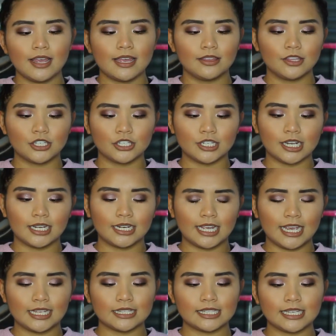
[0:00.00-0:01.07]
in the shade
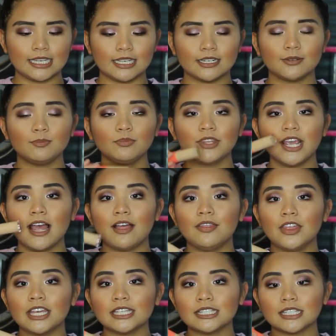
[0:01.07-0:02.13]
18.
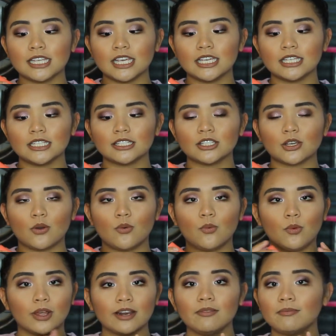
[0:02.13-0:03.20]
This is
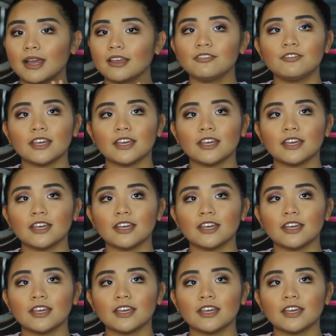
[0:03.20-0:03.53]
one of my